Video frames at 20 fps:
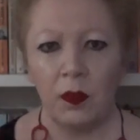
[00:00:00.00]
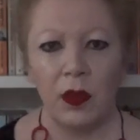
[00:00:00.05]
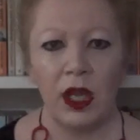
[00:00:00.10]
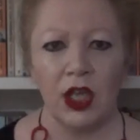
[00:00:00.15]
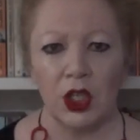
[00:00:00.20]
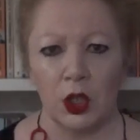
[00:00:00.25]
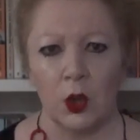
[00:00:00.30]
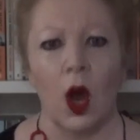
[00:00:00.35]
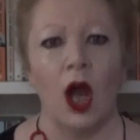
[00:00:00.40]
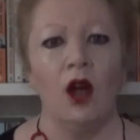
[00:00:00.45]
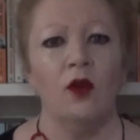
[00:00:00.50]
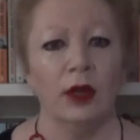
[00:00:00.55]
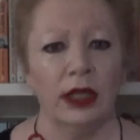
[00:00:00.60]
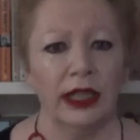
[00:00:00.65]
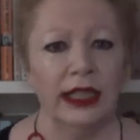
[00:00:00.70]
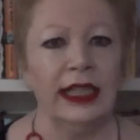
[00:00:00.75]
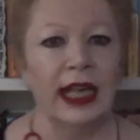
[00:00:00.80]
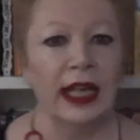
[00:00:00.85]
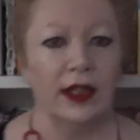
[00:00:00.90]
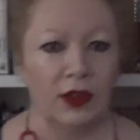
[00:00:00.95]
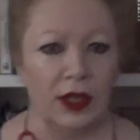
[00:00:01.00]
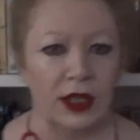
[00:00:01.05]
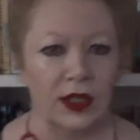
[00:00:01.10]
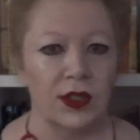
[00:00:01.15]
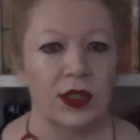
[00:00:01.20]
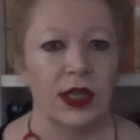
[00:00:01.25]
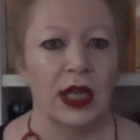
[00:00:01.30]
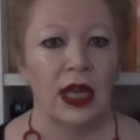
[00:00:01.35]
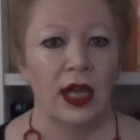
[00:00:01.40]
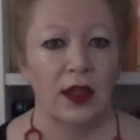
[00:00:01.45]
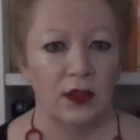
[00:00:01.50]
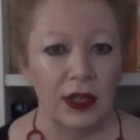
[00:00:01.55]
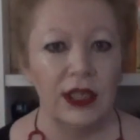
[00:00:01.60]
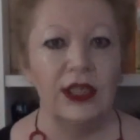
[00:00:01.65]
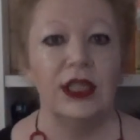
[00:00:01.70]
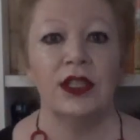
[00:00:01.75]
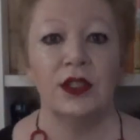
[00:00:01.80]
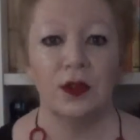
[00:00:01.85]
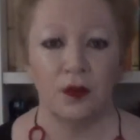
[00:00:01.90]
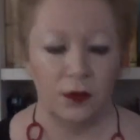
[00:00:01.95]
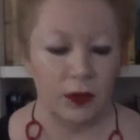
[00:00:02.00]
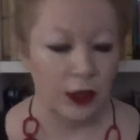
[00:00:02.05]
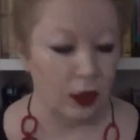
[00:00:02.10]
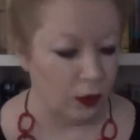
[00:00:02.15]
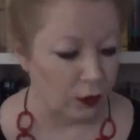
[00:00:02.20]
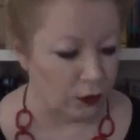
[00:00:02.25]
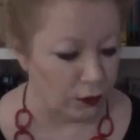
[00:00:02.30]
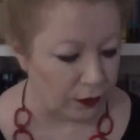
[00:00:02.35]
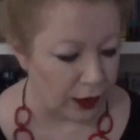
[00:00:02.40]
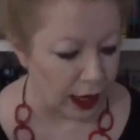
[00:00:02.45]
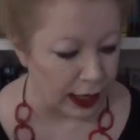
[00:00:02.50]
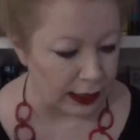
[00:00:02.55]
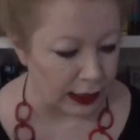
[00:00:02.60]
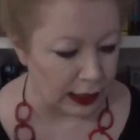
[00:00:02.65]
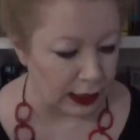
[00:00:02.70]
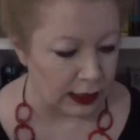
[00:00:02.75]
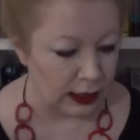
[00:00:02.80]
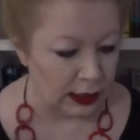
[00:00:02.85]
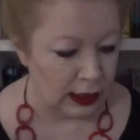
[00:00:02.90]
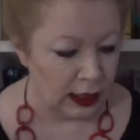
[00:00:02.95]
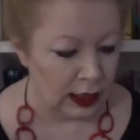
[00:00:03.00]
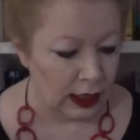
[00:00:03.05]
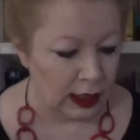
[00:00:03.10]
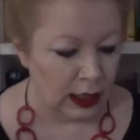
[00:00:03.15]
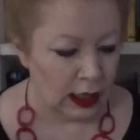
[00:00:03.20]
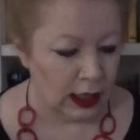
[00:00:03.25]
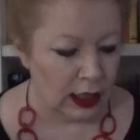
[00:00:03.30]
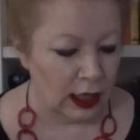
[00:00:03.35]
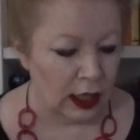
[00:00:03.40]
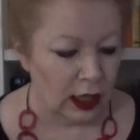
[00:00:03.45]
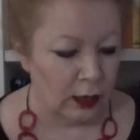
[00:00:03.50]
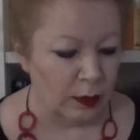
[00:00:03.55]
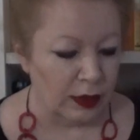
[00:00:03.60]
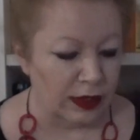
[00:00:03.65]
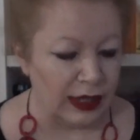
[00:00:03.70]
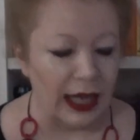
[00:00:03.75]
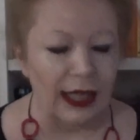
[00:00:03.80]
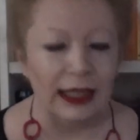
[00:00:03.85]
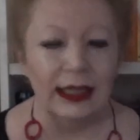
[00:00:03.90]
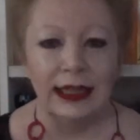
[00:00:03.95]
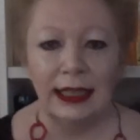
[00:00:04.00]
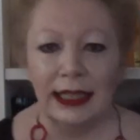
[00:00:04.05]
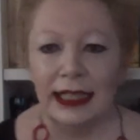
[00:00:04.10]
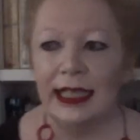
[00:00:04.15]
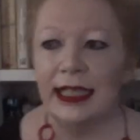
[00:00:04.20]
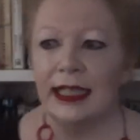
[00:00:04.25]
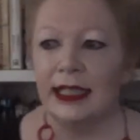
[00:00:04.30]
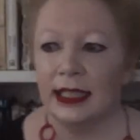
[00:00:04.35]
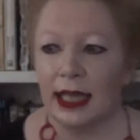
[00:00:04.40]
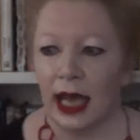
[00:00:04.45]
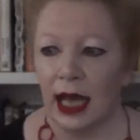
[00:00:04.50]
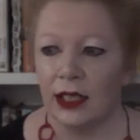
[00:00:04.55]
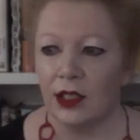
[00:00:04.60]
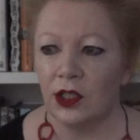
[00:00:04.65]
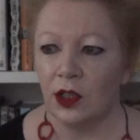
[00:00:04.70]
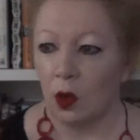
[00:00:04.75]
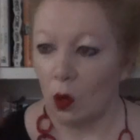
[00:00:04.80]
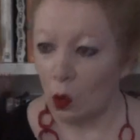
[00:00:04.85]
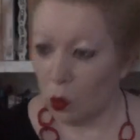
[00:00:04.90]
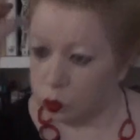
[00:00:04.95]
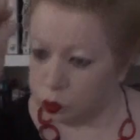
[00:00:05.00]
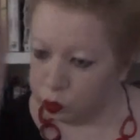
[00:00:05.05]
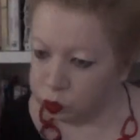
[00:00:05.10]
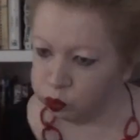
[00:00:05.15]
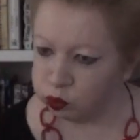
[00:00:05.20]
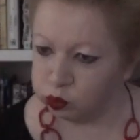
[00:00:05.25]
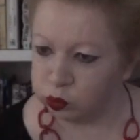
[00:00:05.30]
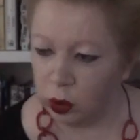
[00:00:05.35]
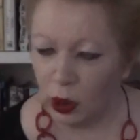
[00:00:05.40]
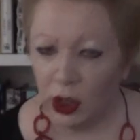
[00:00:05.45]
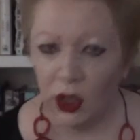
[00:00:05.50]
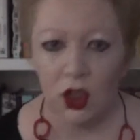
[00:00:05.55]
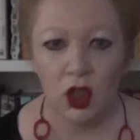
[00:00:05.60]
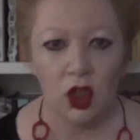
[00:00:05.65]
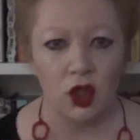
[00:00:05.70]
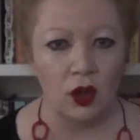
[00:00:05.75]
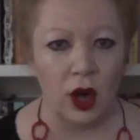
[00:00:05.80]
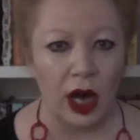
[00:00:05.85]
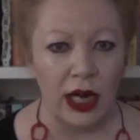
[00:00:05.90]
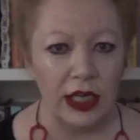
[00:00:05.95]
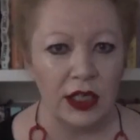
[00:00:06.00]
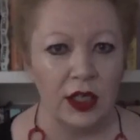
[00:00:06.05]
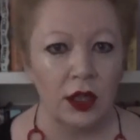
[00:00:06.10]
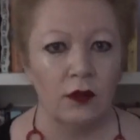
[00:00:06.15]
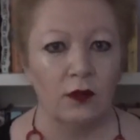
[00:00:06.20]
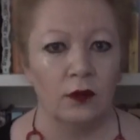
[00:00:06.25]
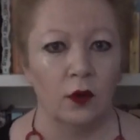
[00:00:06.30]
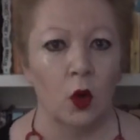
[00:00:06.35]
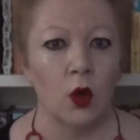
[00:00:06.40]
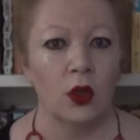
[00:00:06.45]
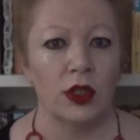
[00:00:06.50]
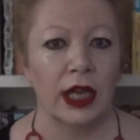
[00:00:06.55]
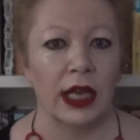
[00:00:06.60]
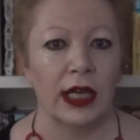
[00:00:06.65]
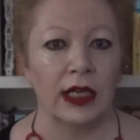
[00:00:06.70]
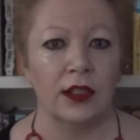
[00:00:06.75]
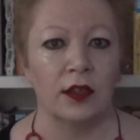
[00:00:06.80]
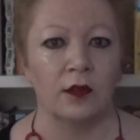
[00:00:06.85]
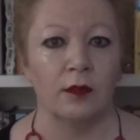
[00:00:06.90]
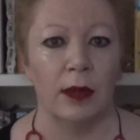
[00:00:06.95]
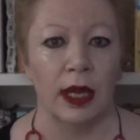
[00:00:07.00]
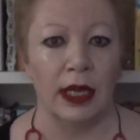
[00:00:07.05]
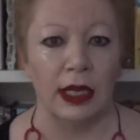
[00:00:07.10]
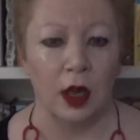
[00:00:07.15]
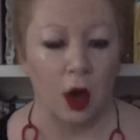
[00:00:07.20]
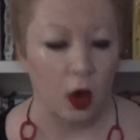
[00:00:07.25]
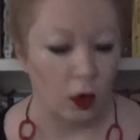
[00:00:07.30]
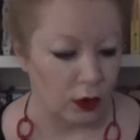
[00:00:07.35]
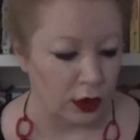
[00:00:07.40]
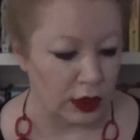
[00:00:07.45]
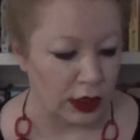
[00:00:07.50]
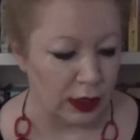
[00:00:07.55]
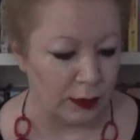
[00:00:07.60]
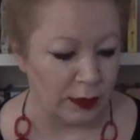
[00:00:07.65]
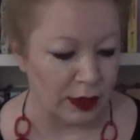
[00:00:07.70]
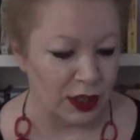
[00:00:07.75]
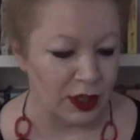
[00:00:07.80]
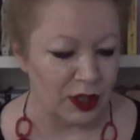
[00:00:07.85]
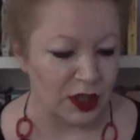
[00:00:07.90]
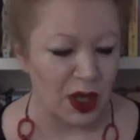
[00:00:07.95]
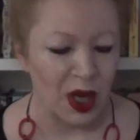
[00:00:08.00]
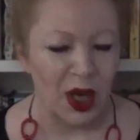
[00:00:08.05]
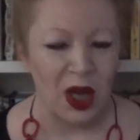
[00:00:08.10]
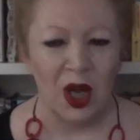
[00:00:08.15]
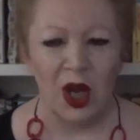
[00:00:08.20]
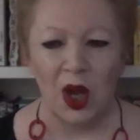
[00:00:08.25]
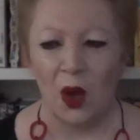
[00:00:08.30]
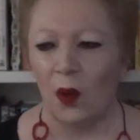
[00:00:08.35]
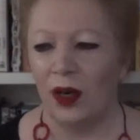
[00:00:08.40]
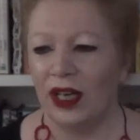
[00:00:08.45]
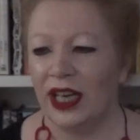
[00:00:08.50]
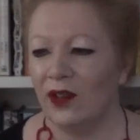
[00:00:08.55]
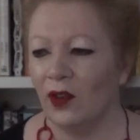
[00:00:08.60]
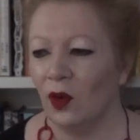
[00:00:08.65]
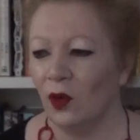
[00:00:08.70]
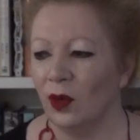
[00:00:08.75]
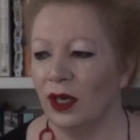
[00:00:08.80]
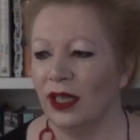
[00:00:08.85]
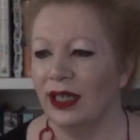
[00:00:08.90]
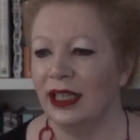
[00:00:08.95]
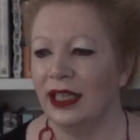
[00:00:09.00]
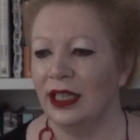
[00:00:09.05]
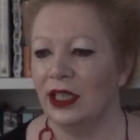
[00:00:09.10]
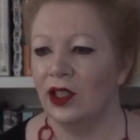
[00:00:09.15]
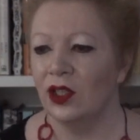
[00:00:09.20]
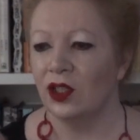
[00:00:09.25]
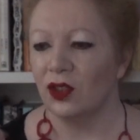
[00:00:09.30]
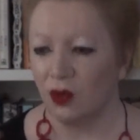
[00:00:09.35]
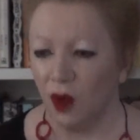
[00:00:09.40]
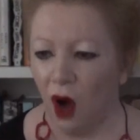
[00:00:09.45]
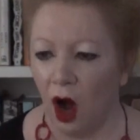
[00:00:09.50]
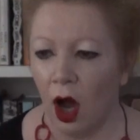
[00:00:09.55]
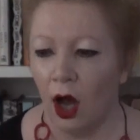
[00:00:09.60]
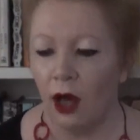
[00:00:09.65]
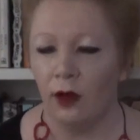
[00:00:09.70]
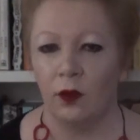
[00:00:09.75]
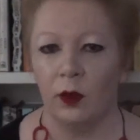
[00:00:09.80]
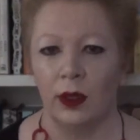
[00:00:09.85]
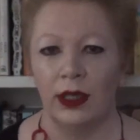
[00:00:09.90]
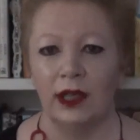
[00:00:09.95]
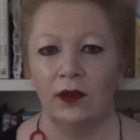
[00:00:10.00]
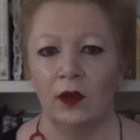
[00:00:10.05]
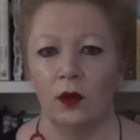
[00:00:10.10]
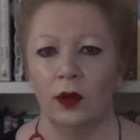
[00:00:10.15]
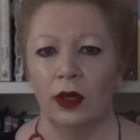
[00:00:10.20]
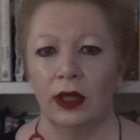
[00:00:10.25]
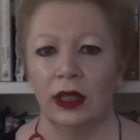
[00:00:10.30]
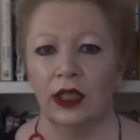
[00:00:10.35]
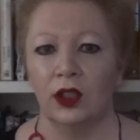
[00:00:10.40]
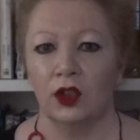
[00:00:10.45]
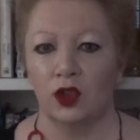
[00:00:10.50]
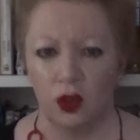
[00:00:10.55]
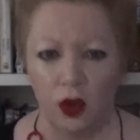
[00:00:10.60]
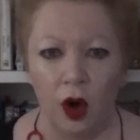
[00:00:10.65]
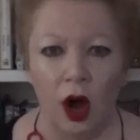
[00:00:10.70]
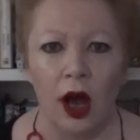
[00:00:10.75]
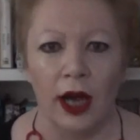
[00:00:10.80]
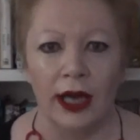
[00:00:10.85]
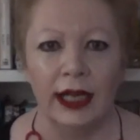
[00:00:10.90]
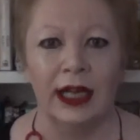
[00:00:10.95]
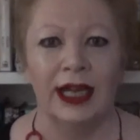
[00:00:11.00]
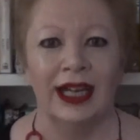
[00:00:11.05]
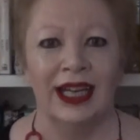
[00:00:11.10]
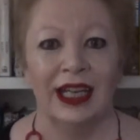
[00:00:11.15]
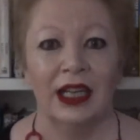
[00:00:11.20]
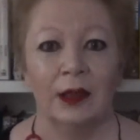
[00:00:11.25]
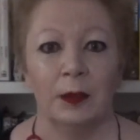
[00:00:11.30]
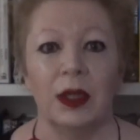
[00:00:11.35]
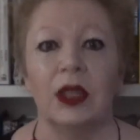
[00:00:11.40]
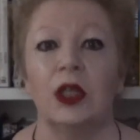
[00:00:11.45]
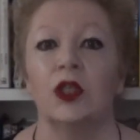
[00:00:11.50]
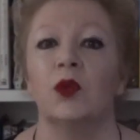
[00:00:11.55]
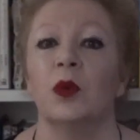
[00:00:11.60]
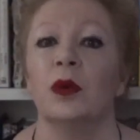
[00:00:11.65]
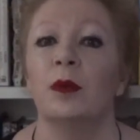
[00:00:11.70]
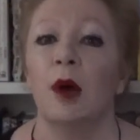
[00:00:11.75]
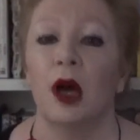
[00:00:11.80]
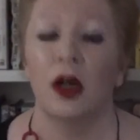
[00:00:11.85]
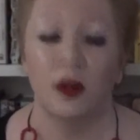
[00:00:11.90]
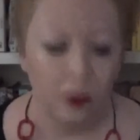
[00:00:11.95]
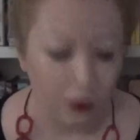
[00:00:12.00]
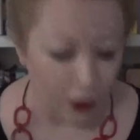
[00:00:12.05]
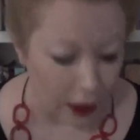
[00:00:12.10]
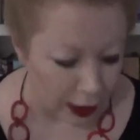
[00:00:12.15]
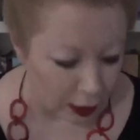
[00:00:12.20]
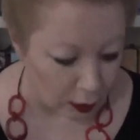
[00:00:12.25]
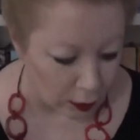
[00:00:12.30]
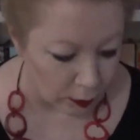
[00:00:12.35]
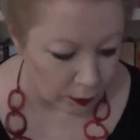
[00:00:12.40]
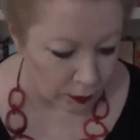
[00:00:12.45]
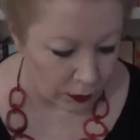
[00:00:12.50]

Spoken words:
So I really get this. This is a fear of failure. But that leads us straight into the vortex of mediocrity, because we never really strive, we never really try, because we might fail.